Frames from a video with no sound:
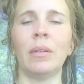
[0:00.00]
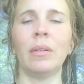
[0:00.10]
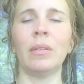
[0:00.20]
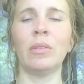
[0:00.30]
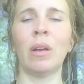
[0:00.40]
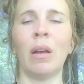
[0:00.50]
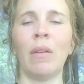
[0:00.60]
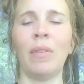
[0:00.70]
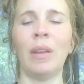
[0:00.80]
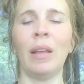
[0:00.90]

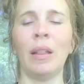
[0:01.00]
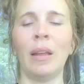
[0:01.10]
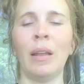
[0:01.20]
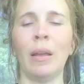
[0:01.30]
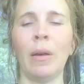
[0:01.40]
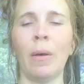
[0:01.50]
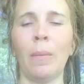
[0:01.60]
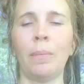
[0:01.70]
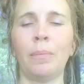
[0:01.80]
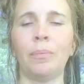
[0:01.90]
softening and letting
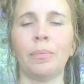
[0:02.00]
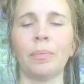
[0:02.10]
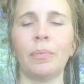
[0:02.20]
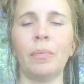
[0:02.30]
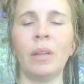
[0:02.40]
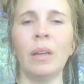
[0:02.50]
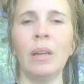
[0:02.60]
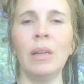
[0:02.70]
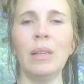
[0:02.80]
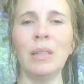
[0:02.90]
go.
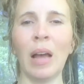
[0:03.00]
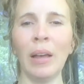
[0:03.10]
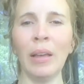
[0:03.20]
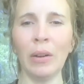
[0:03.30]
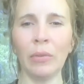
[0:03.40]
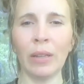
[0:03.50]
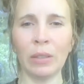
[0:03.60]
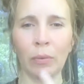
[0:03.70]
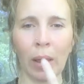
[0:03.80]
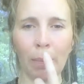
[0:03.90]
Tongue can
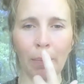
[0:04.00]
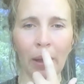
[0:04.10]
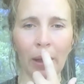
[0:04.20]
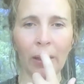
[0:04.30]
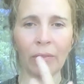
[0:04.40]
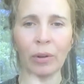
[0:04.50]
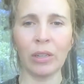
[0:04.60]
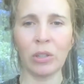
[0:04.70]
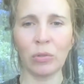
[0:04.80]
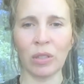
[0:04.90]
rest right behind the
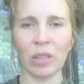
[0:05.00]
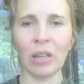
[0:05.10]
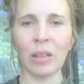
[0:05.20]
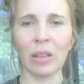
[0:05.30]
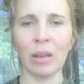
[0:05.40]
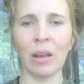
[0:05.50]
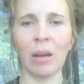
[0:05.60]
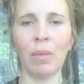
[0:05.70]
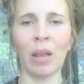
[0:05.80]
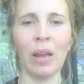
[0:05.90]
front 2 teeth at the
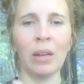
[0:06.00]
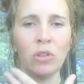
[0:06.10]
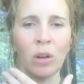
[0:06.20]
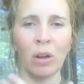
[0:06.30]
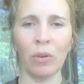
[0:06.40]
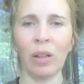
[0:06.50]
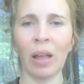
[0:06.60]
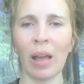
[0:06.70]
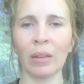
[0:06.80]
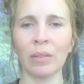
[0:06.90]
gum line, jaw
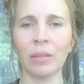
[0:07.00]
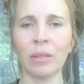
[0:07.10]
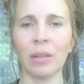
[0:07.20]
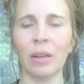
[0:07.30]
relaxed.